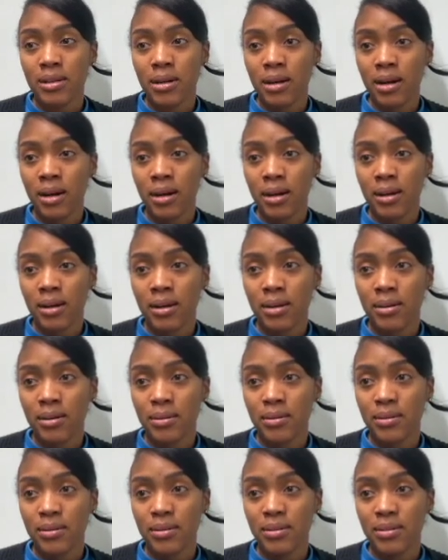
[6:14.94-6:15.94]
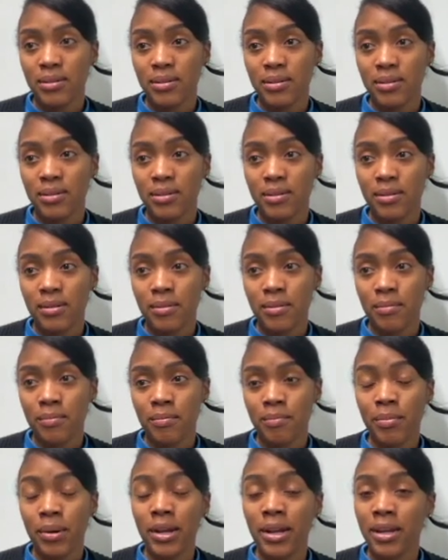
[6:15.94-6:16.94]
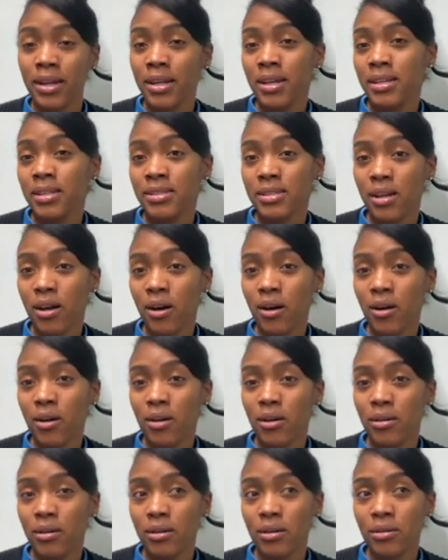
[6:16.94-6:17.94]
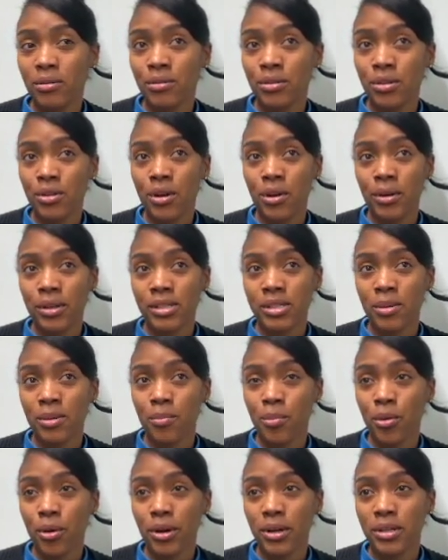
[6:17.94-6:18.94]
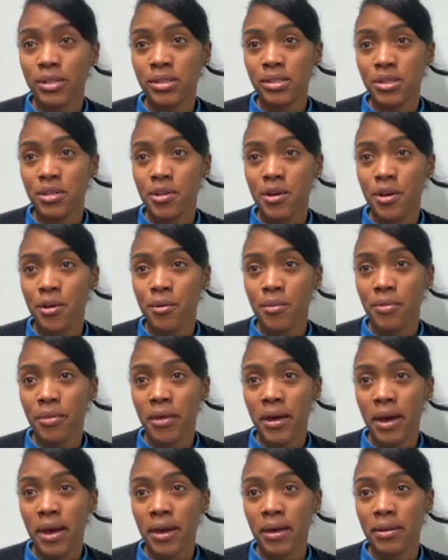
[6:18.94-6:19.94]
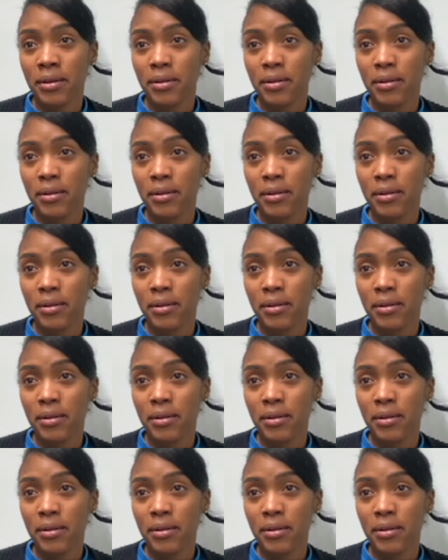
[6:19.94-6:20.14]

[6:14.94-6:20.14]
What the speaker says: But it is, it's important to note that